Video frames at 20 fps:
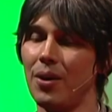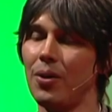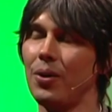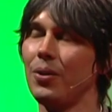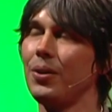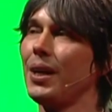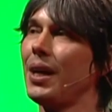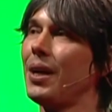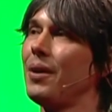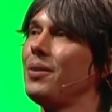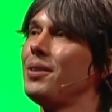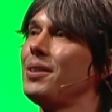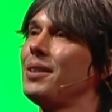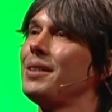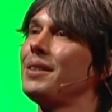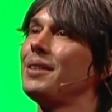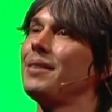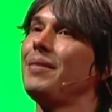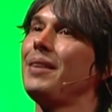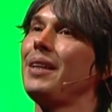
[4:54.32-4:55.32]
all the
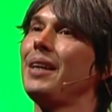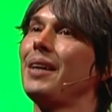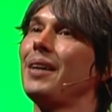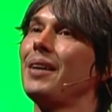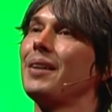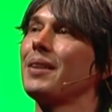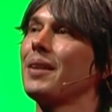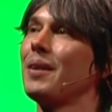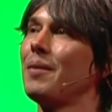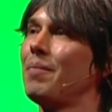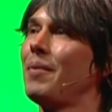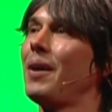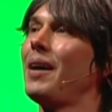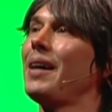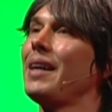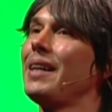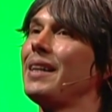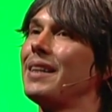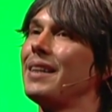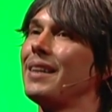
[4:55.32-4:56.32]
oceans of the Earth
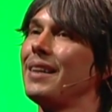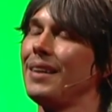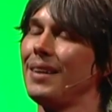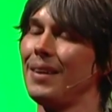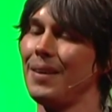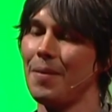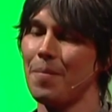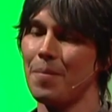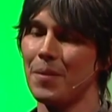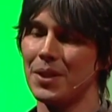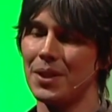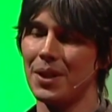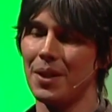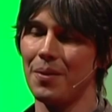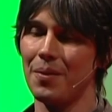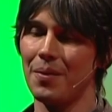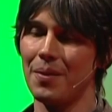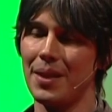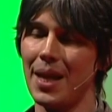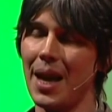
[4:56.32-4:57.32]
combined.
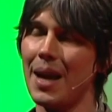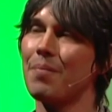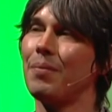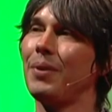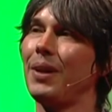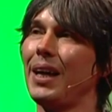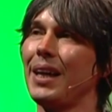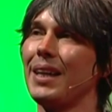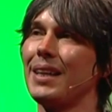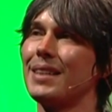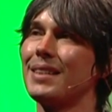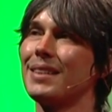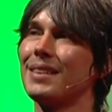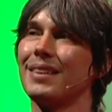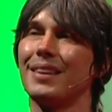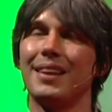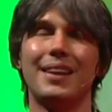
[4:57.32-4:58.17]
So that place,